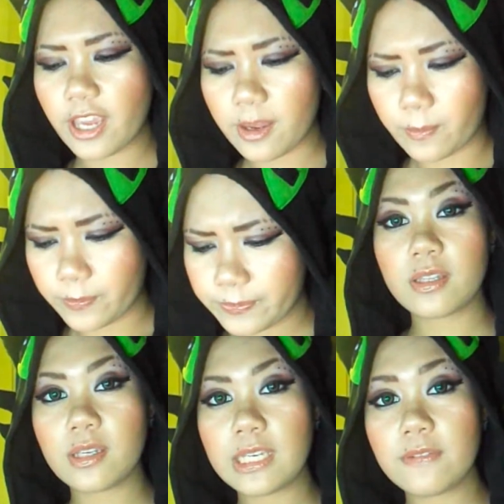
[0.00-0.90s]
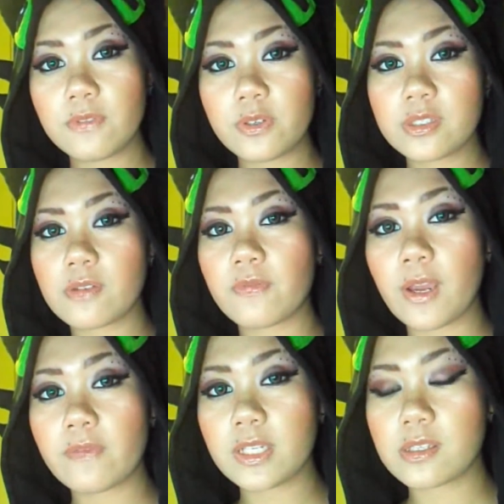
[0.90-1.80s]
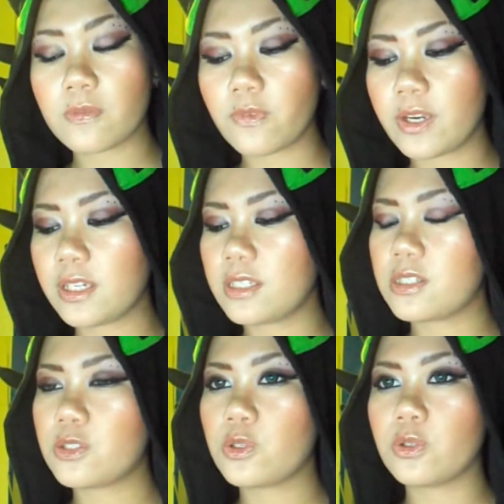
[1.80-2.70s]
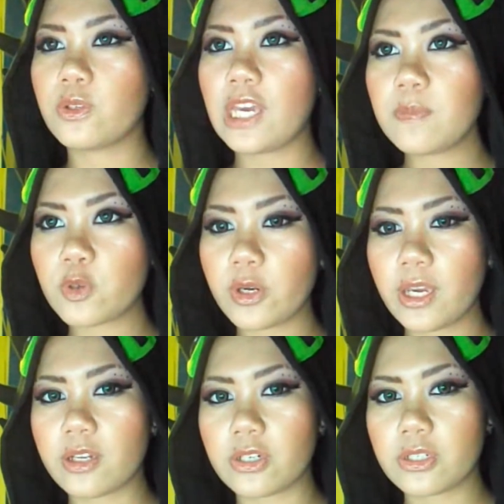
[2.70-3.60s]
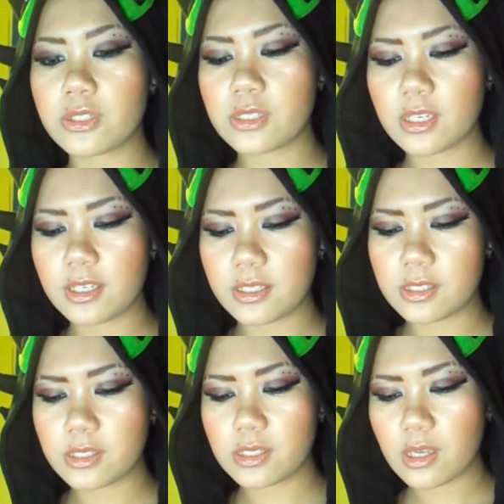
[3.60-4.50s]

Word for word: game. And the influence of Five Nights at Freddy's to game creators is